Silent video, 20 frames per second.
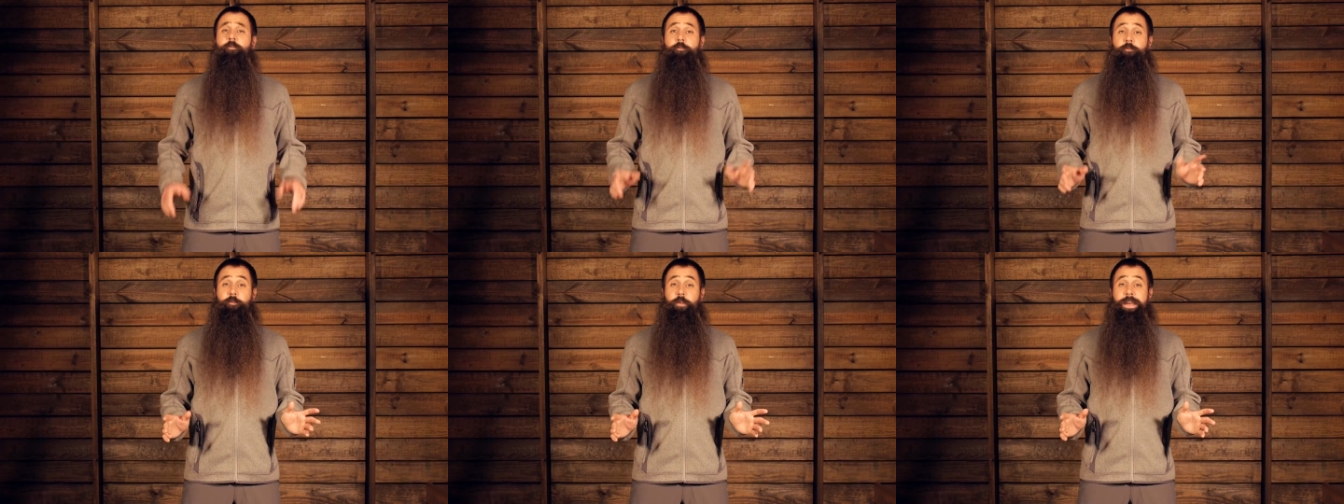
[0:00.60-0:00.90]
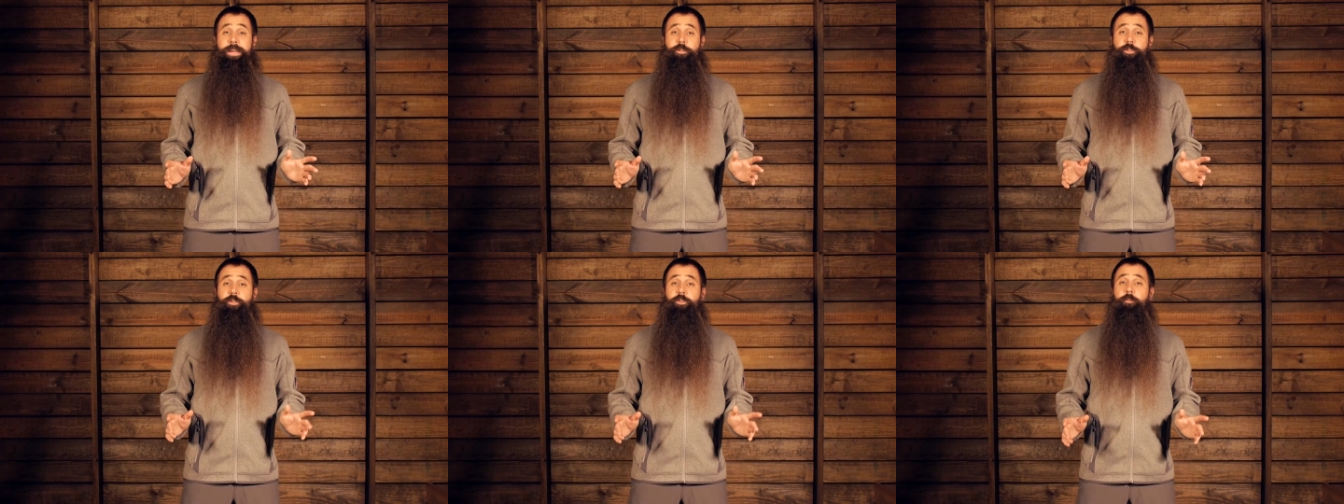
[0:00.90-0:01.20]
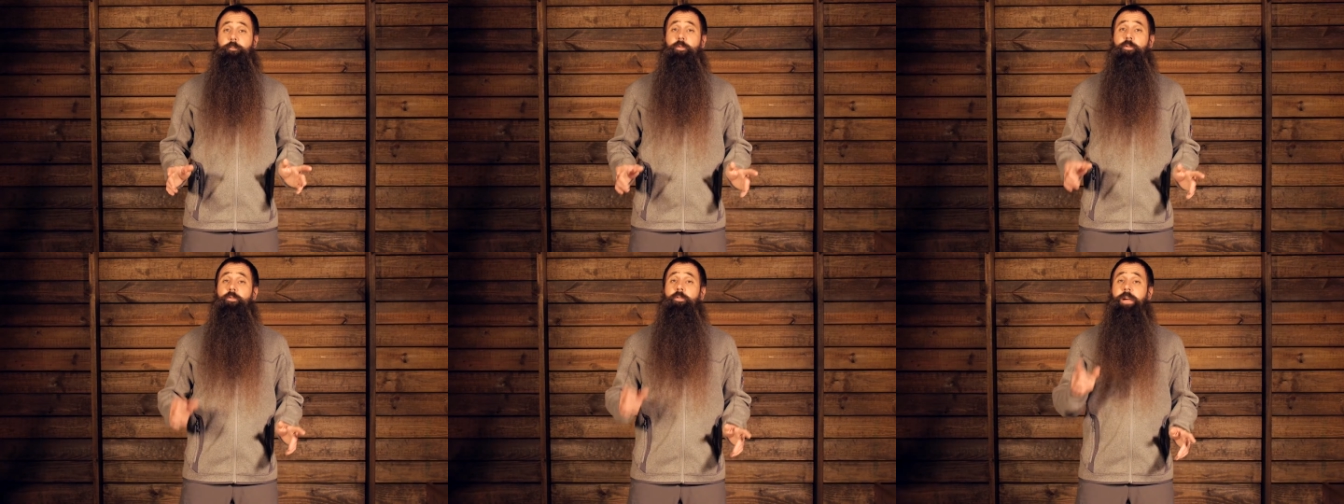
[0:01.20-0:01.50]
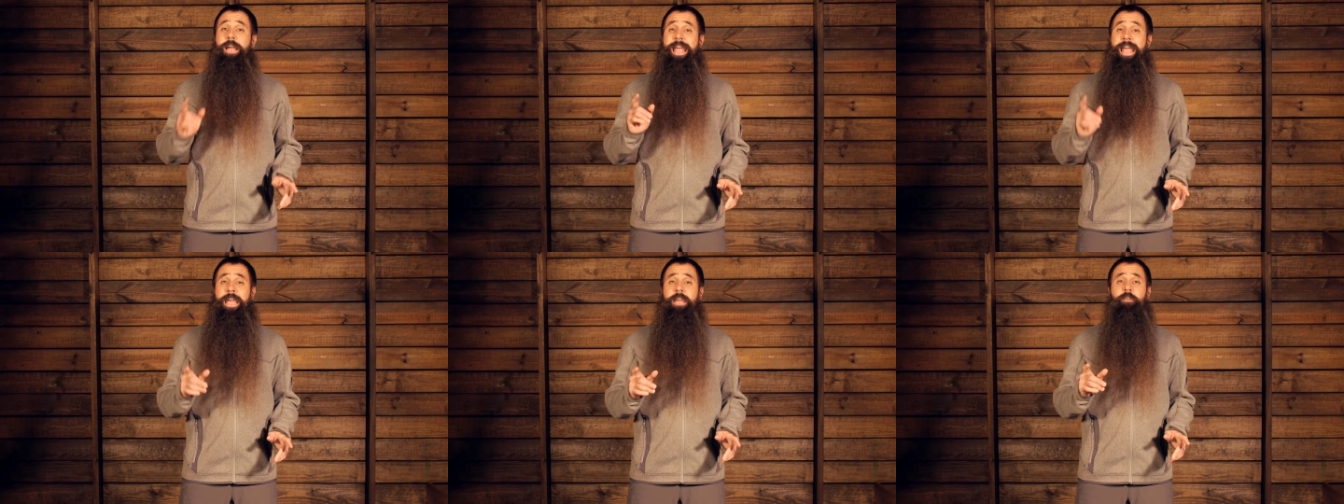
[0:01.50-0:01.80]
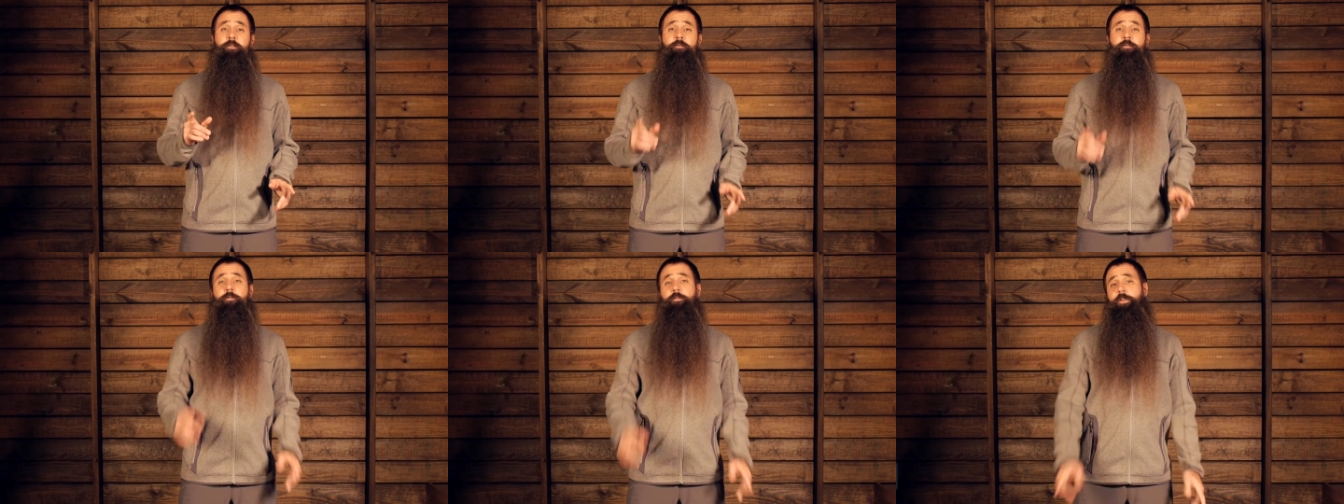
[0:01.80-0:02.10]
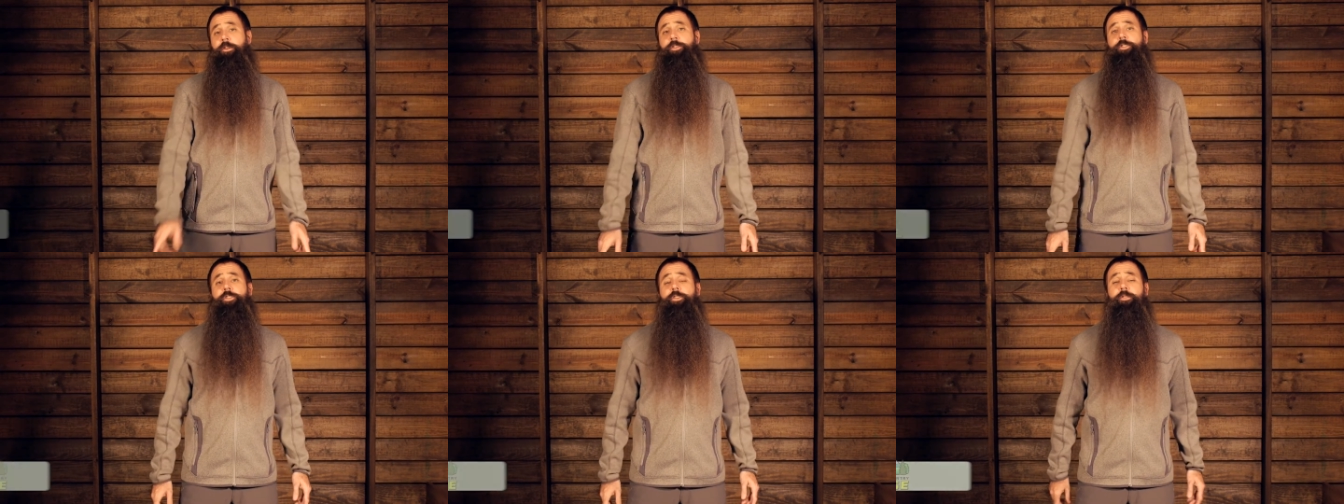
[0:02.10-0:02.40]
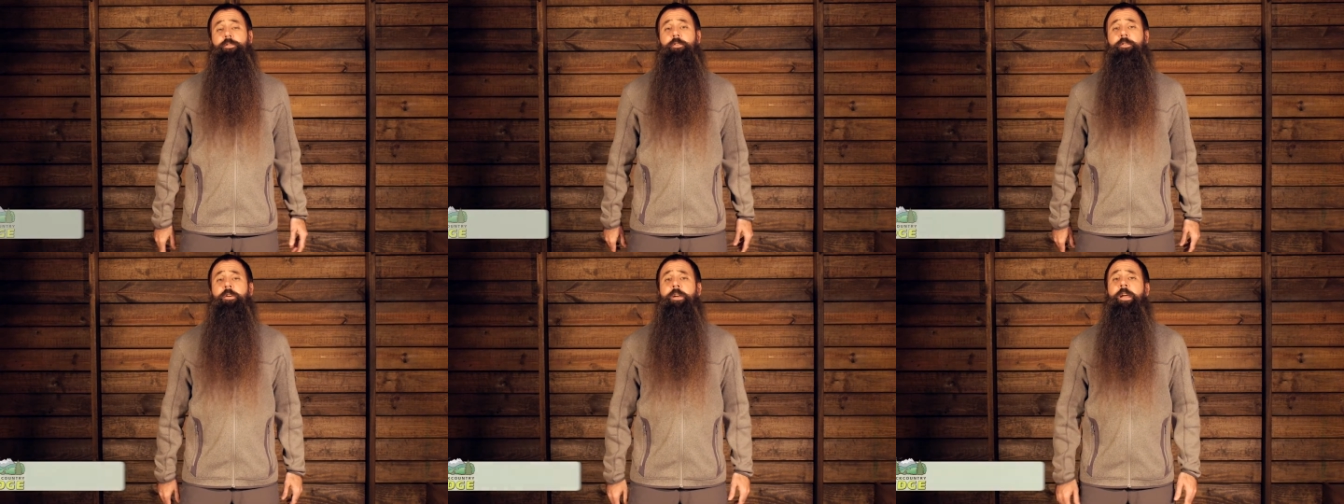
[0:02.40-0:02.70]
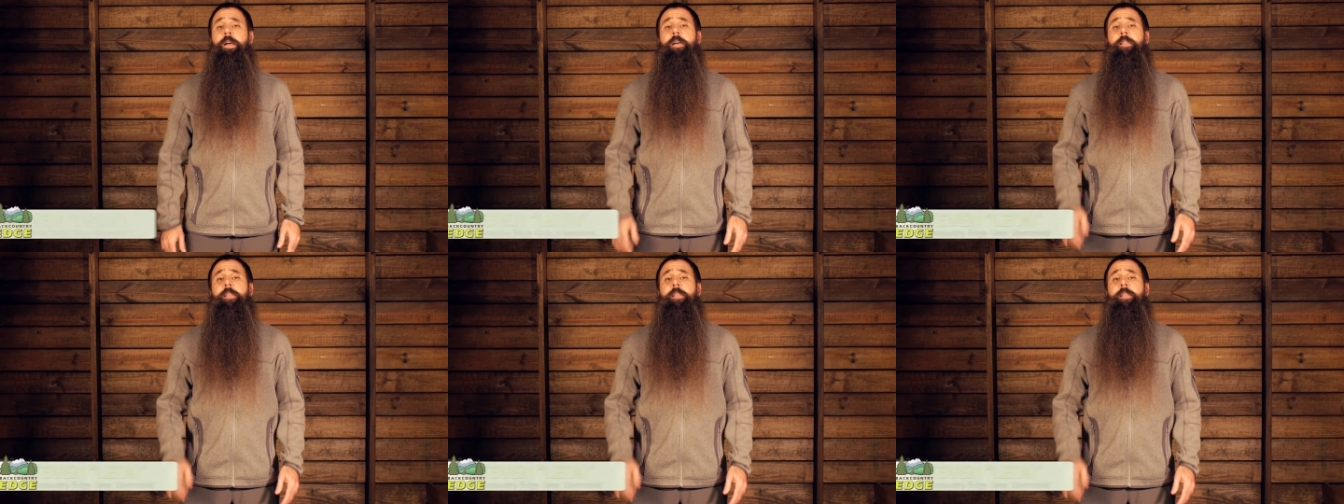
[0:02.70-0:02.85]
fashionable and functional,